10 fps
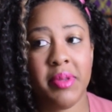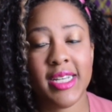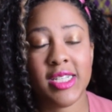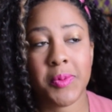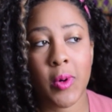
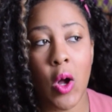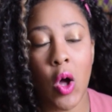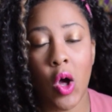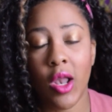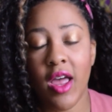place where
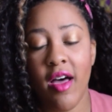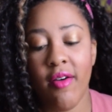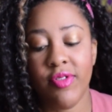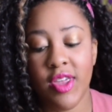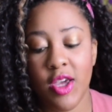all
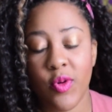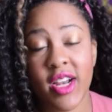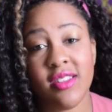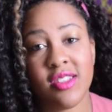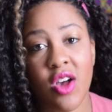of the
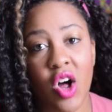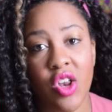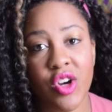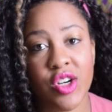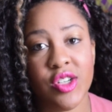greatest
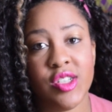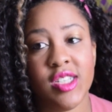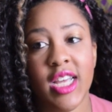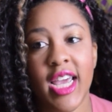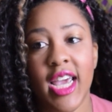
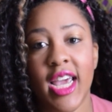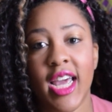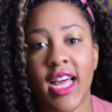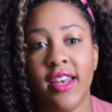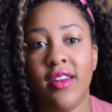scholars
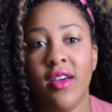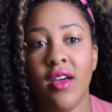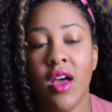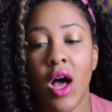and